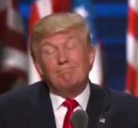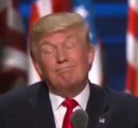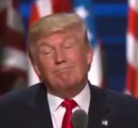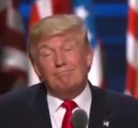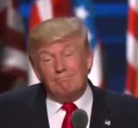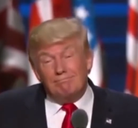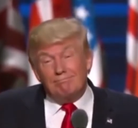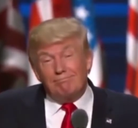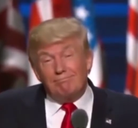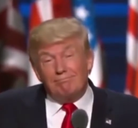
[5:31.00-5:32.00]

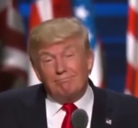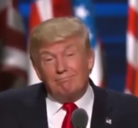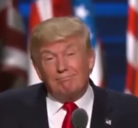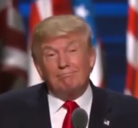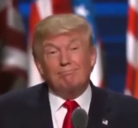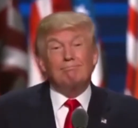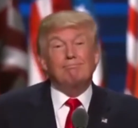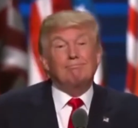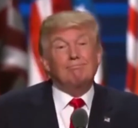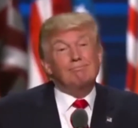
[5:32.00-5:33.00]

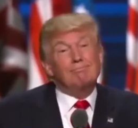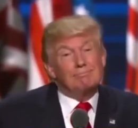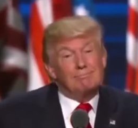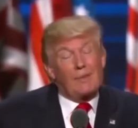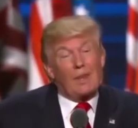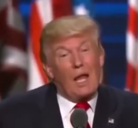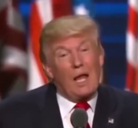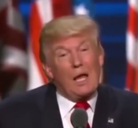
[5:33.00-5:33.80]
(no one is talking)